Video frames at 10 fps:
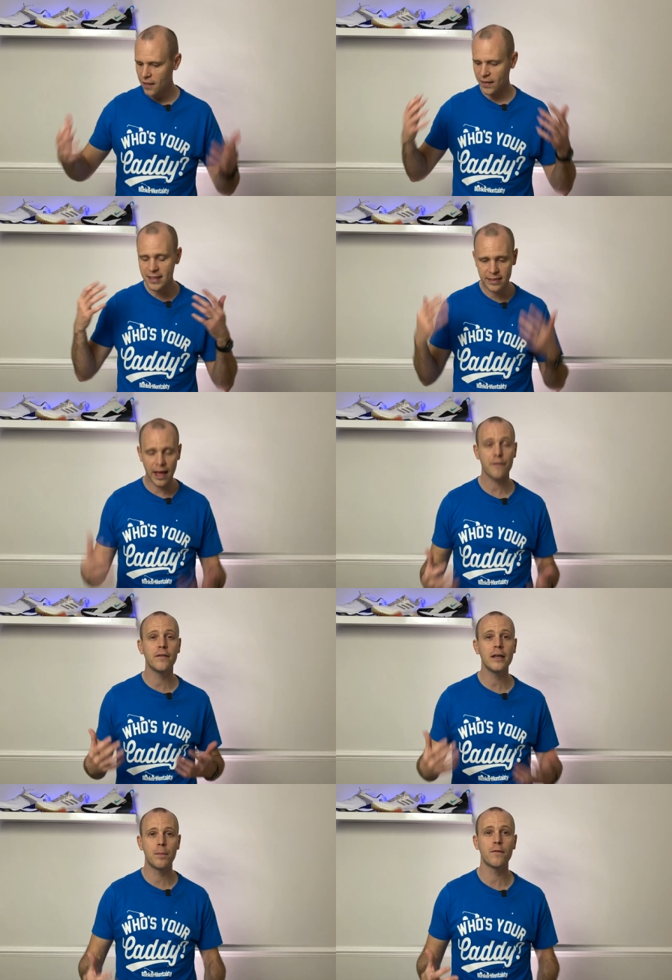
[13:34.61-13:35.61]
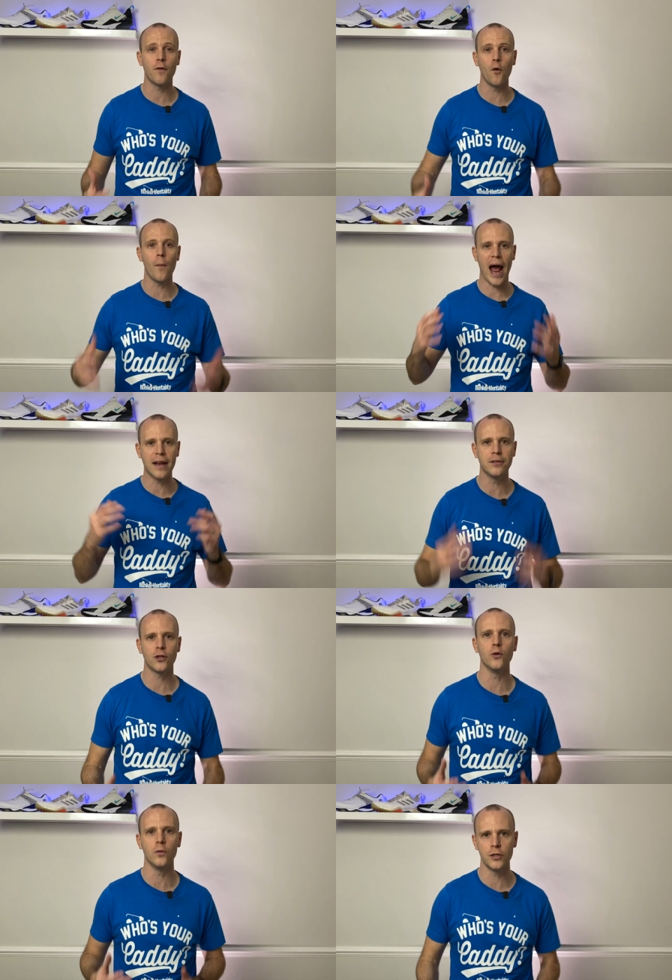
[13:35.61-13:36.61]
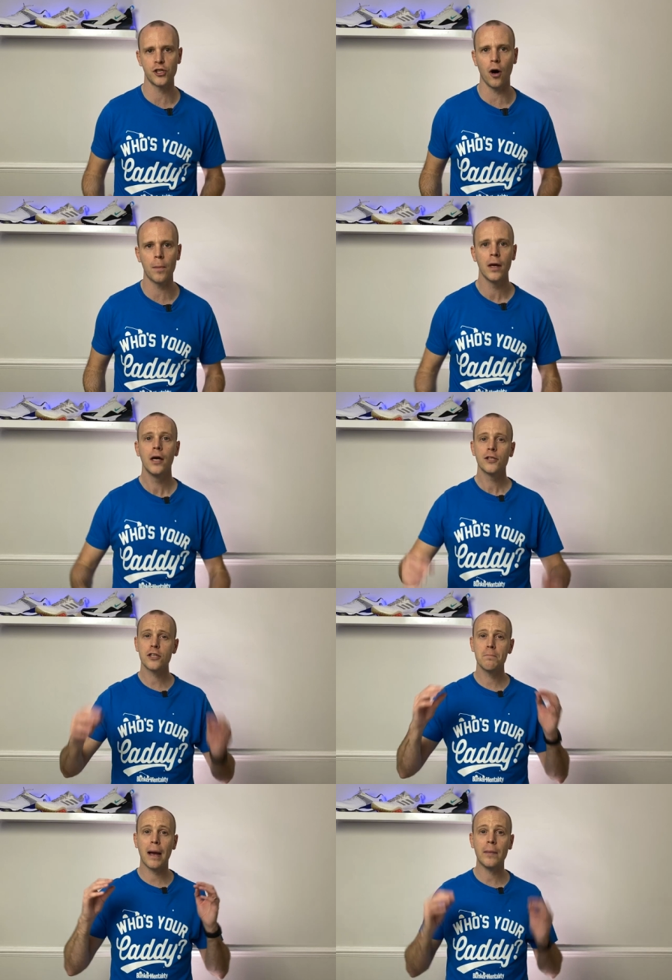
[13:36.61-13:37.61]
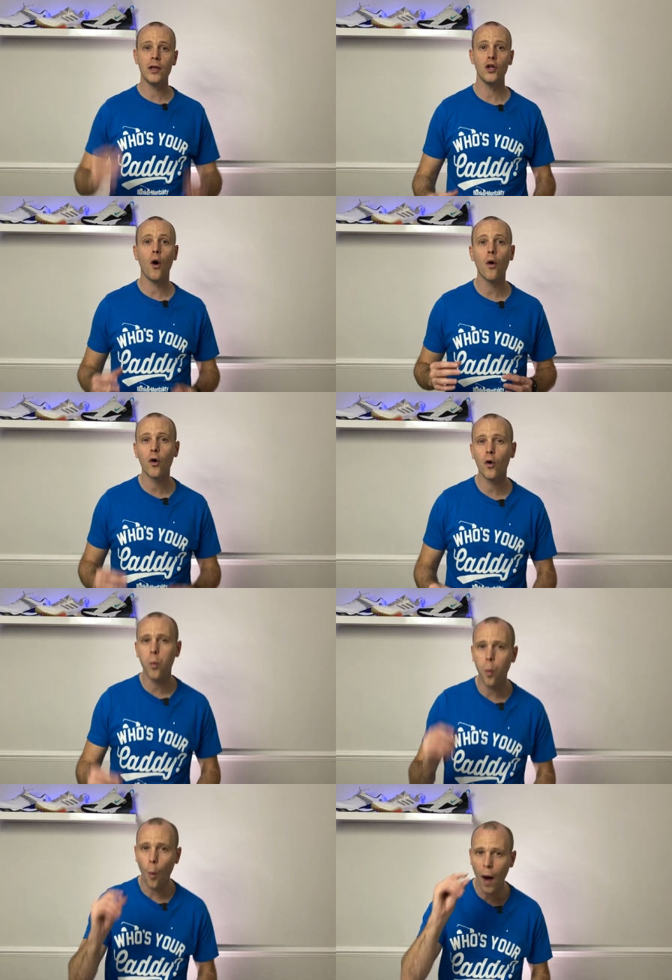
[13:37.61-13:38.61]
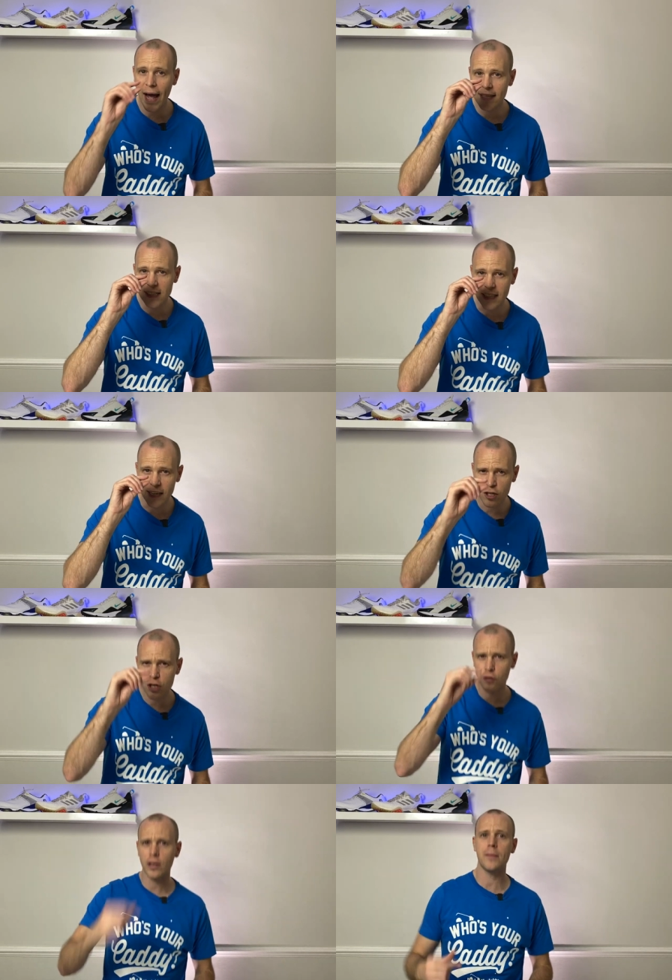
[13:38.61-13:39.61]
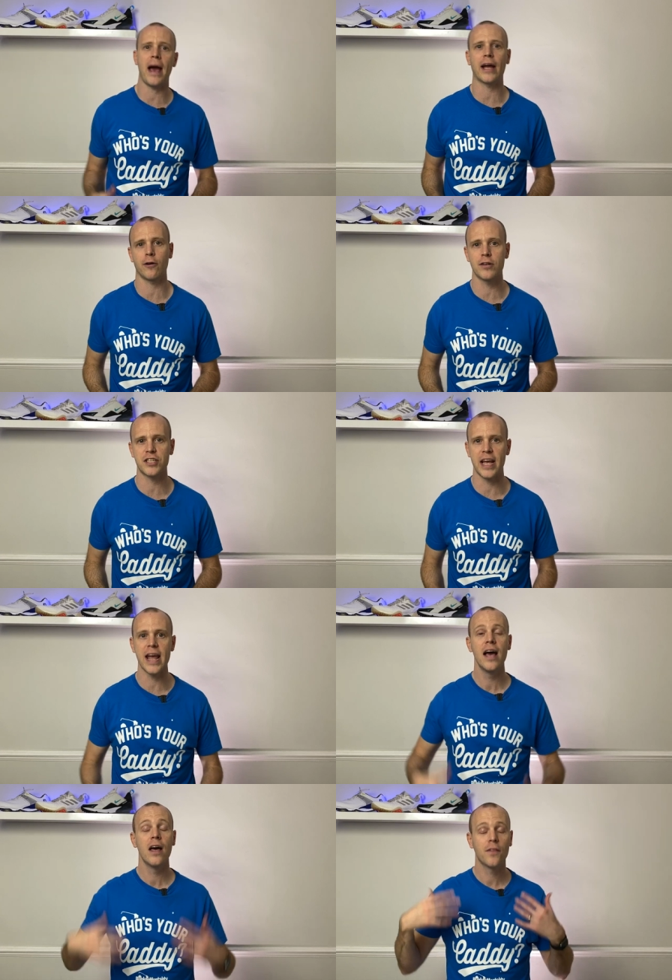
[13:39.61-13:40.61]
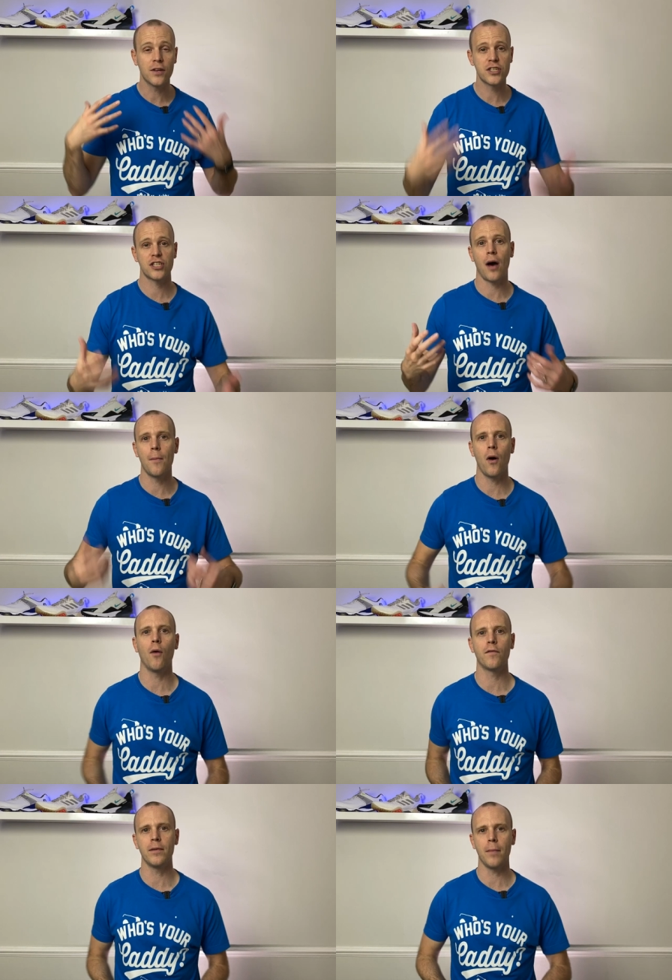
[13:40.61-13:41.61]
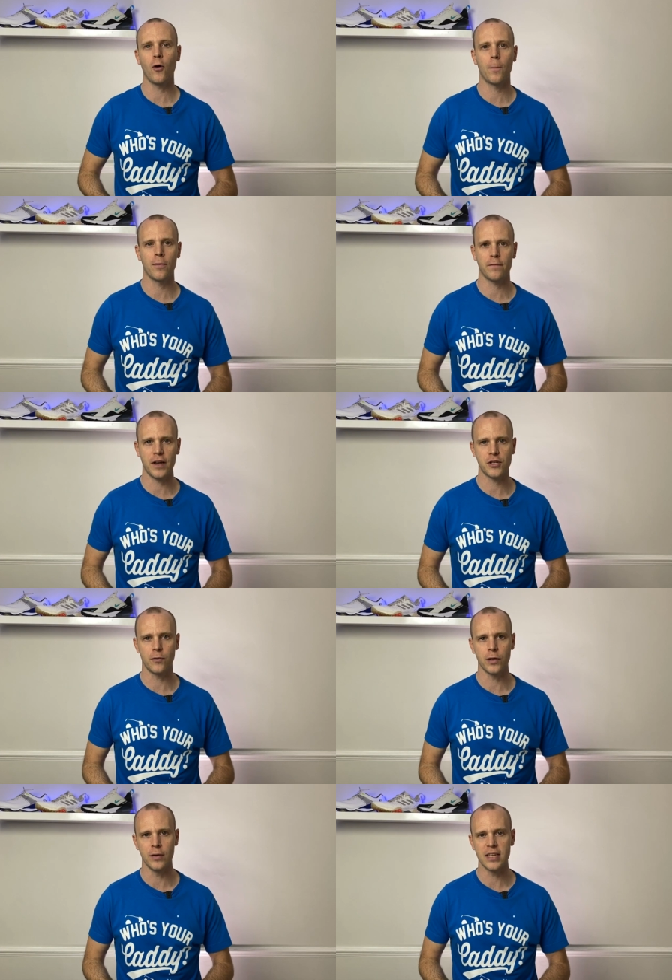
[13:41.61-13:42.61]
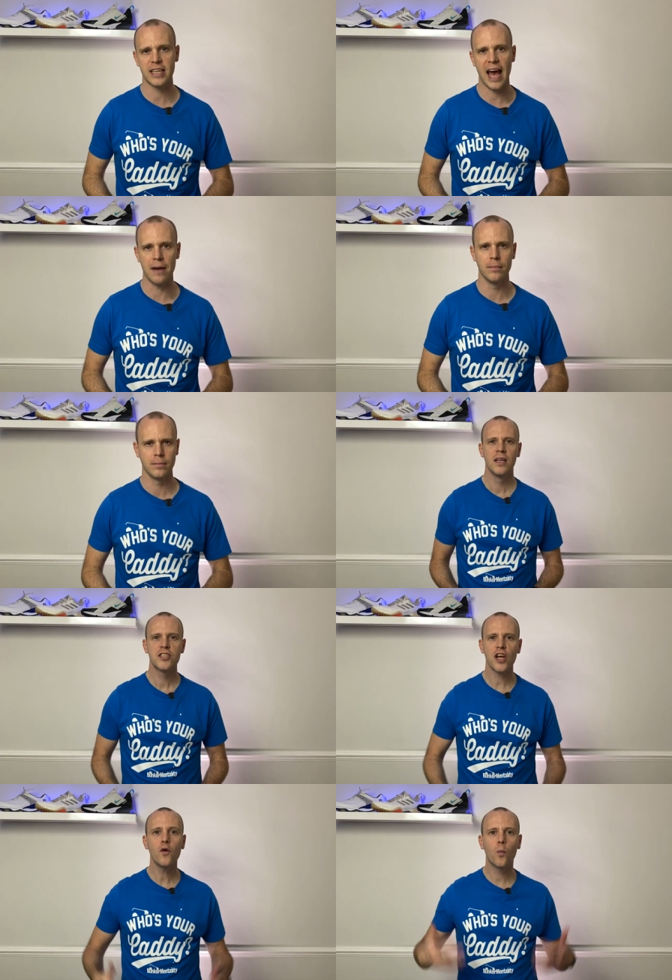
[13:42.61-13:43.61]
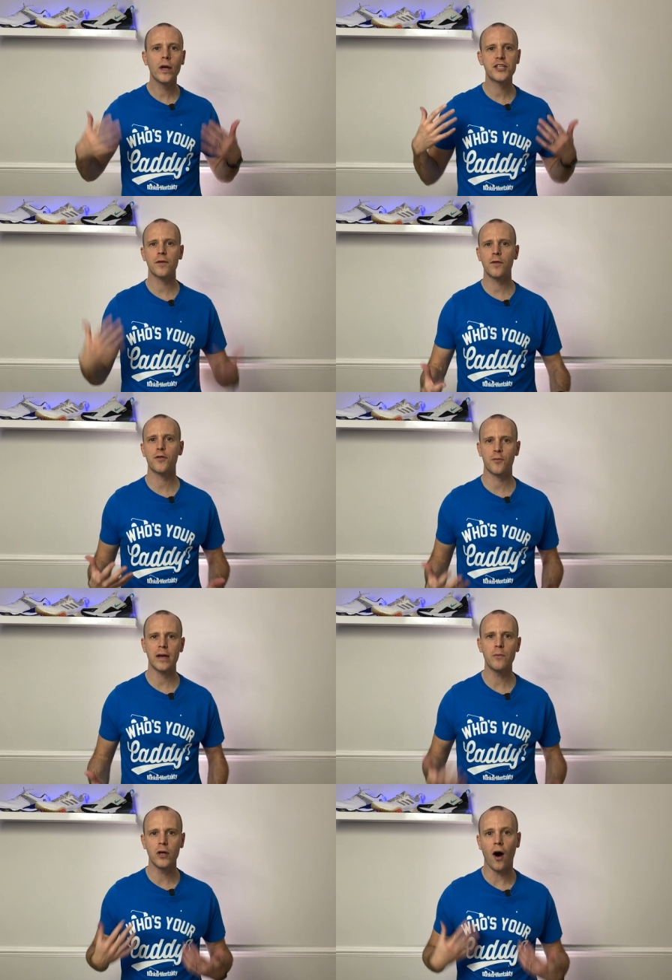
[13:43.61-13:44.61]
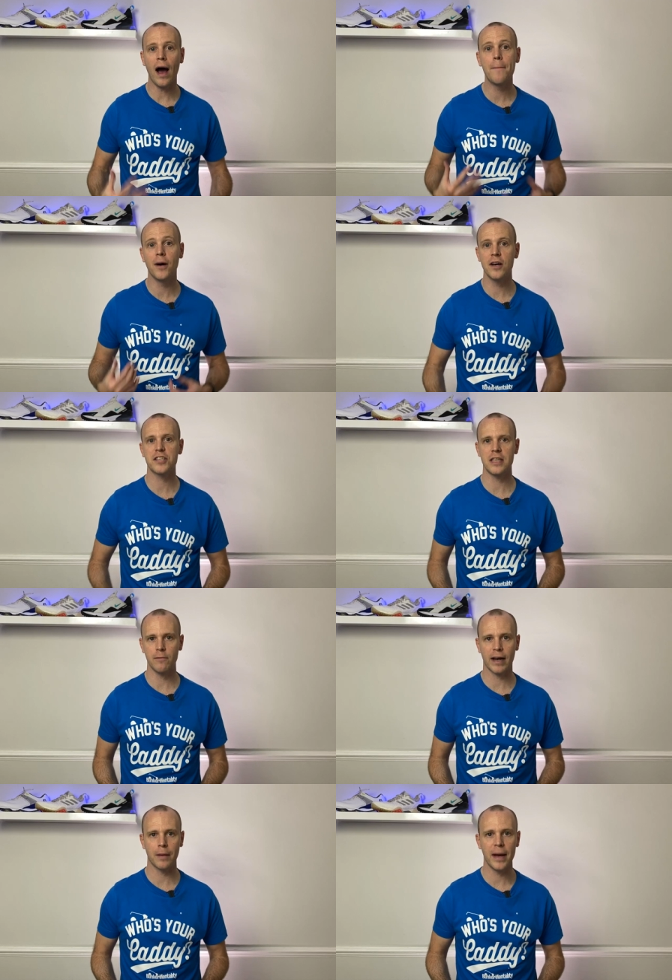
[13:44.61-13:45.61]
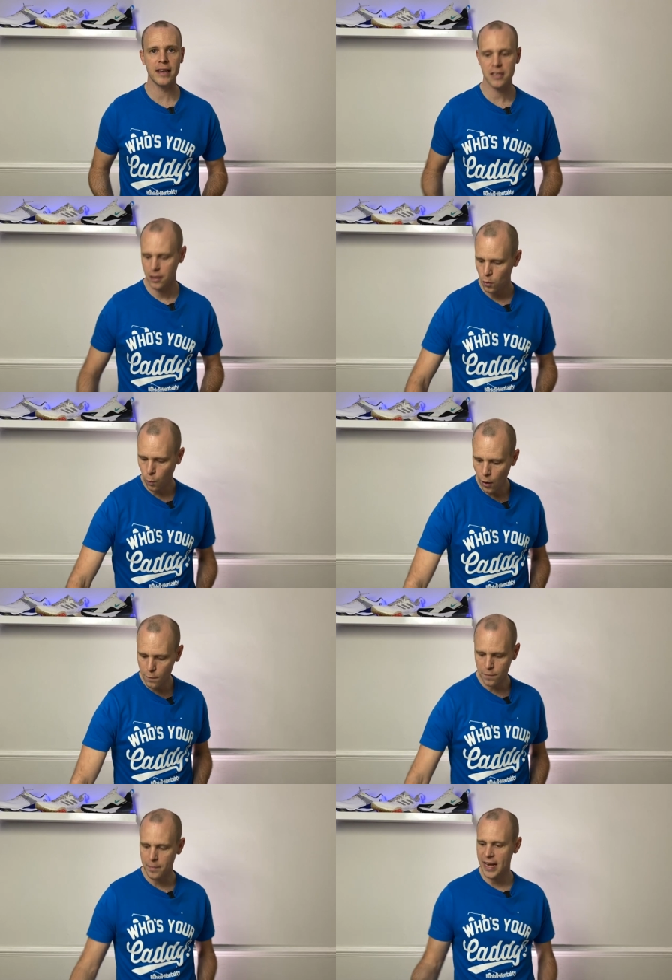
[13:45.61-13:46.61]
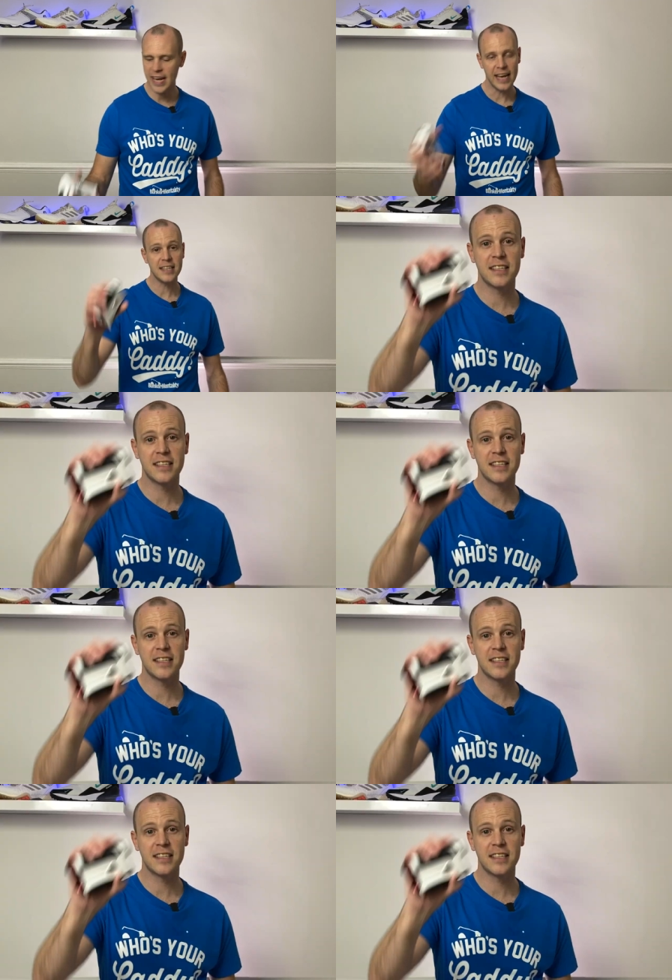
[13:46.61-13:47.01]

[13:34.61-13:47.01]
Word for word: they definitely perform and do the job, just maybe not quite to the extreme accuracy that some of the more professional units can. So which of the three would I personally recommend? Well, for me, it's